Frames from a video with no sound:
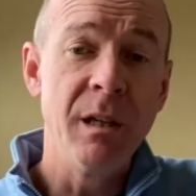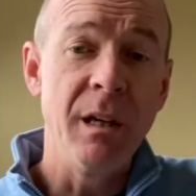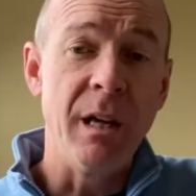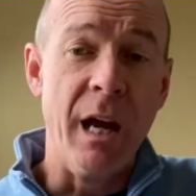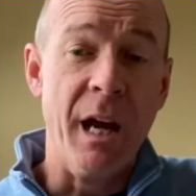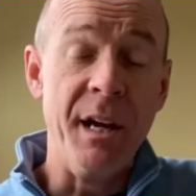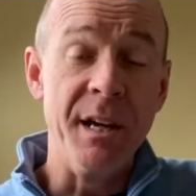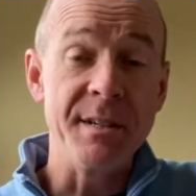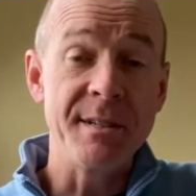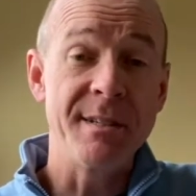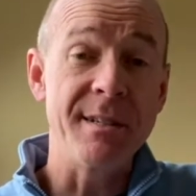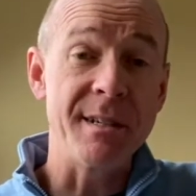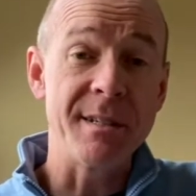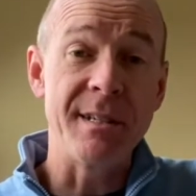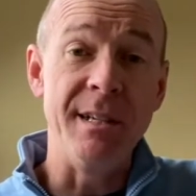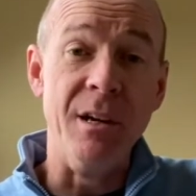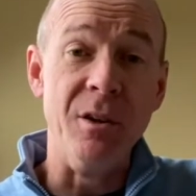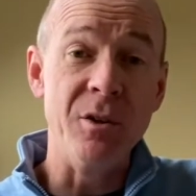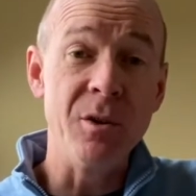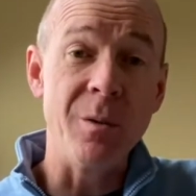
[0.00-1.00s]
an
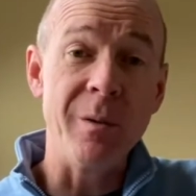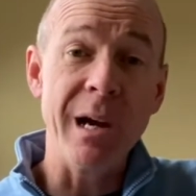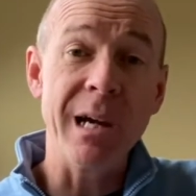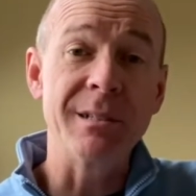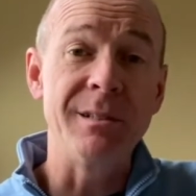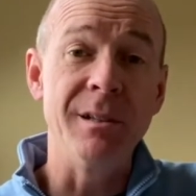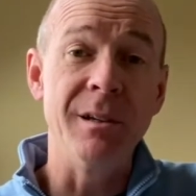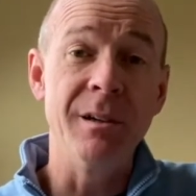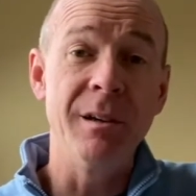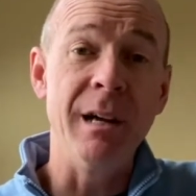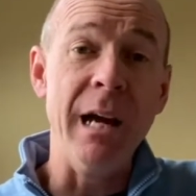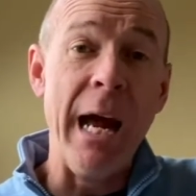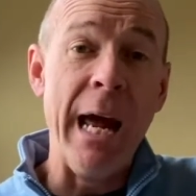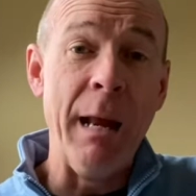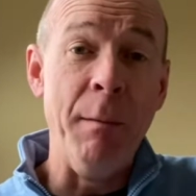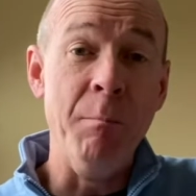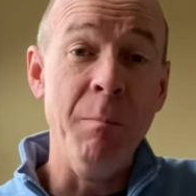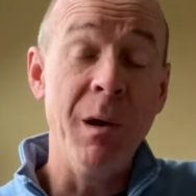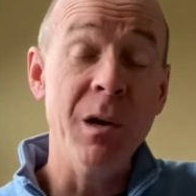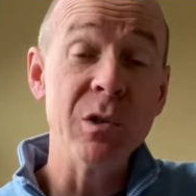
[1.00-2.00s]
assistant director,
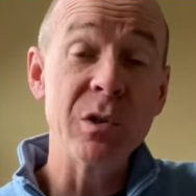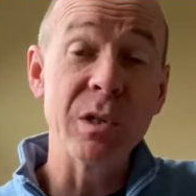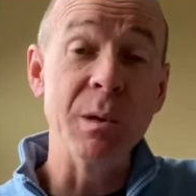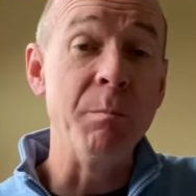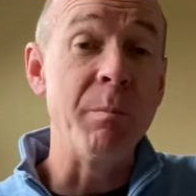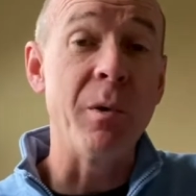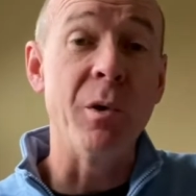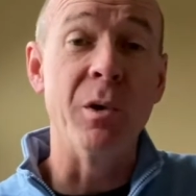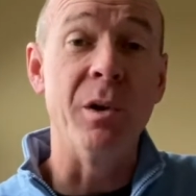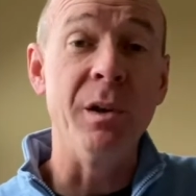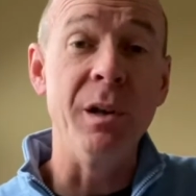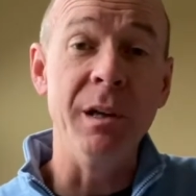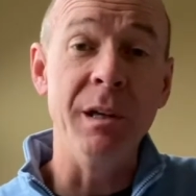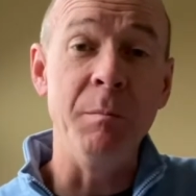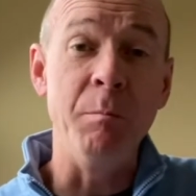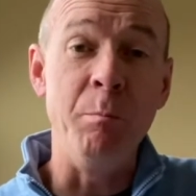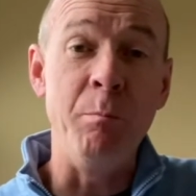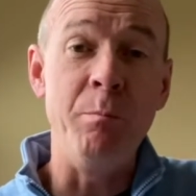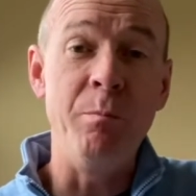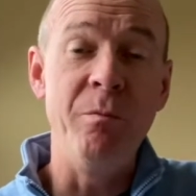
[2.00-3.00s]
and most
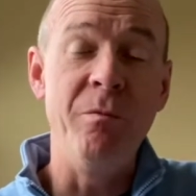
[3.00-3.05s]
importantly,